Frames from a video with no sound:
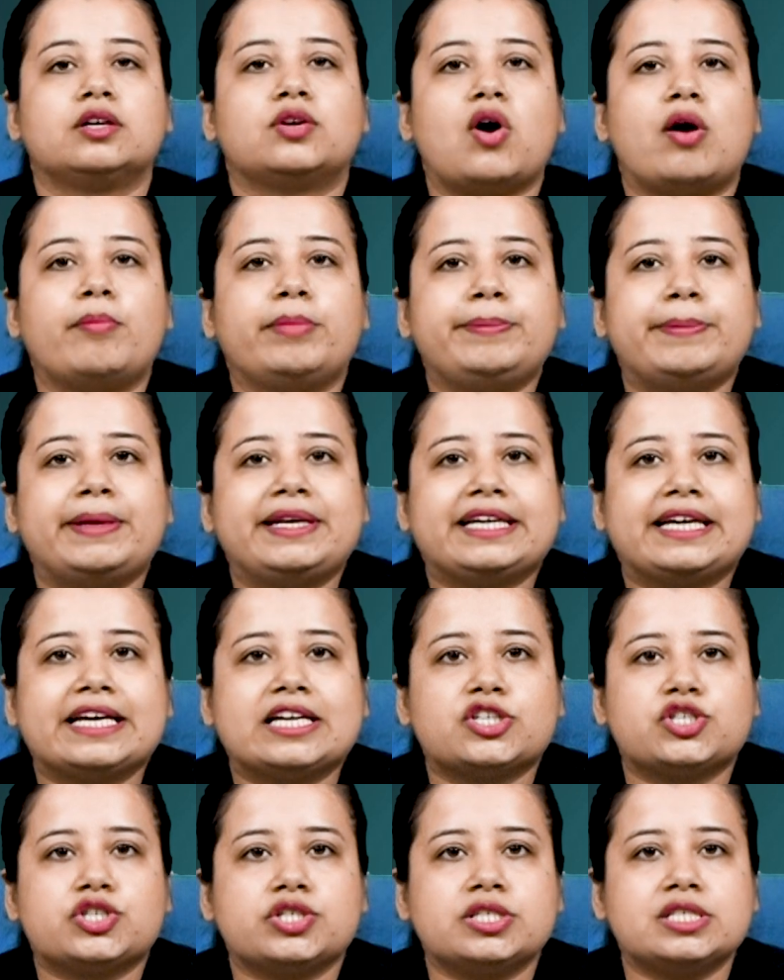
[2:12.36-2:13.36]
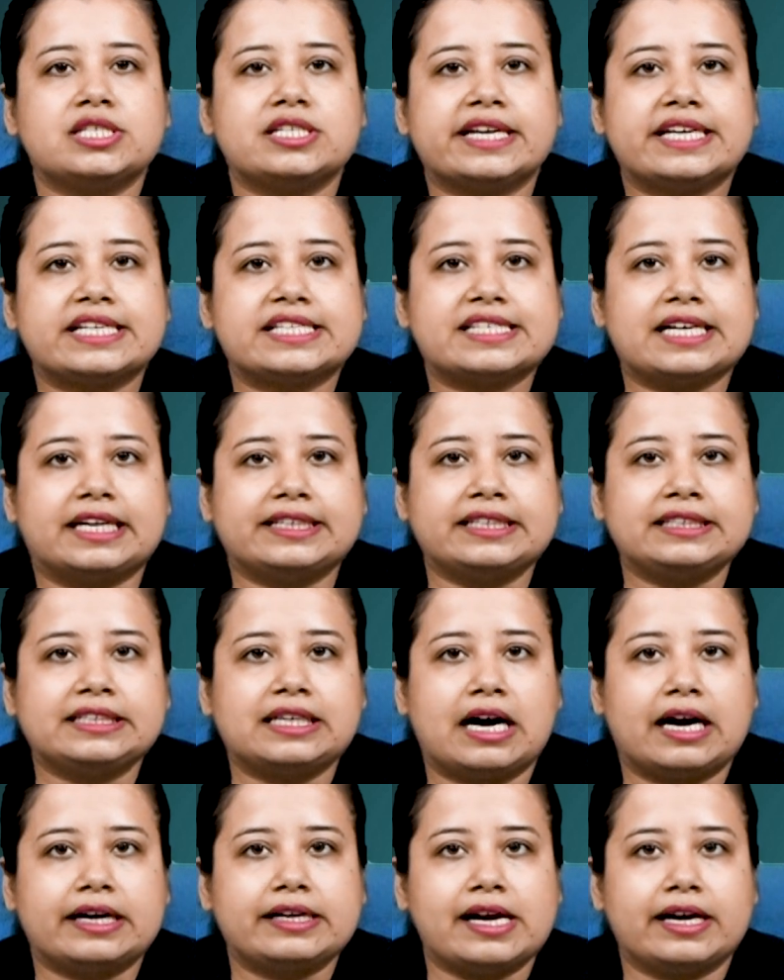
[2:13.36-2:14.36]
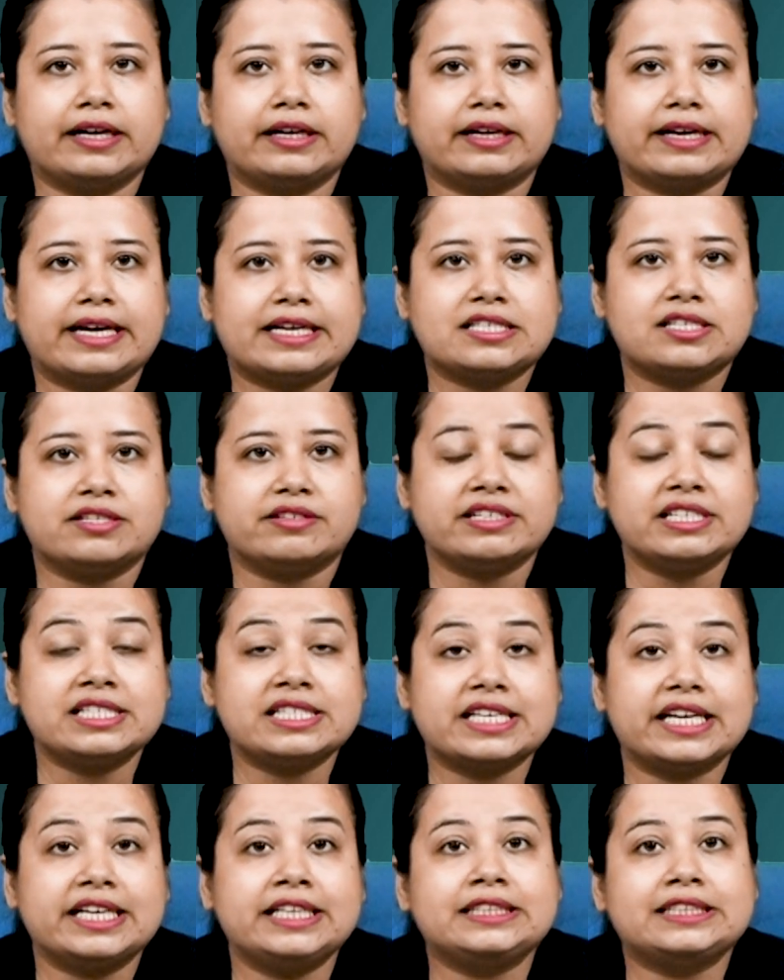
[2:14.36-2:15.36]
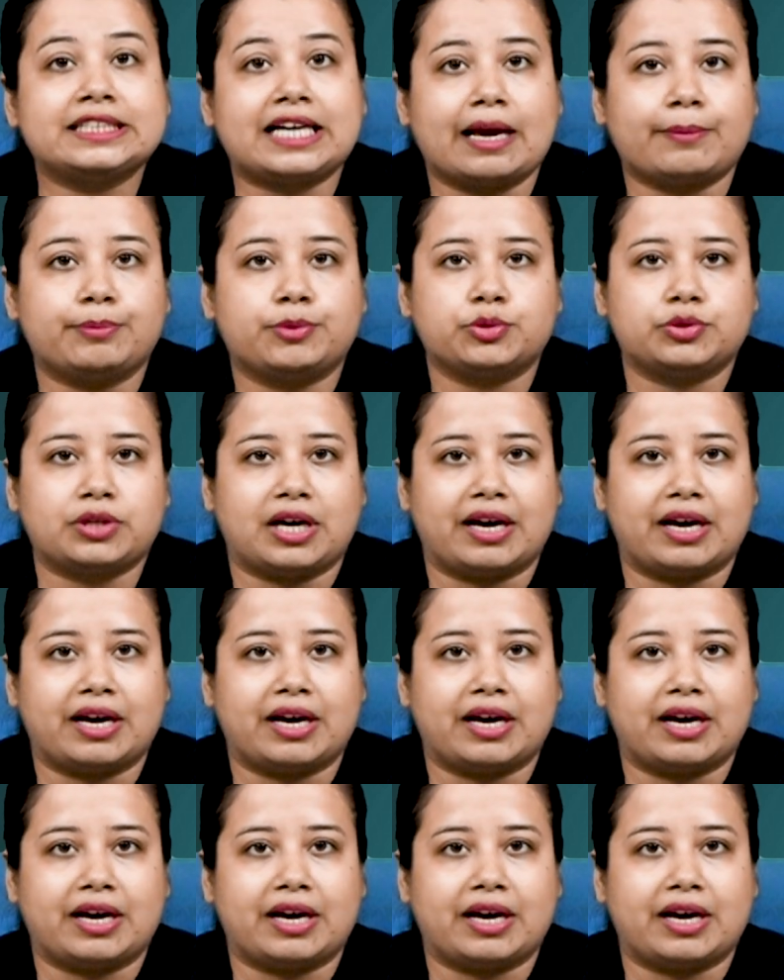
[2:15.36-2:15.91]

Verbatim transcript: Common medications raise sudden cardiac arrest risk in Type 2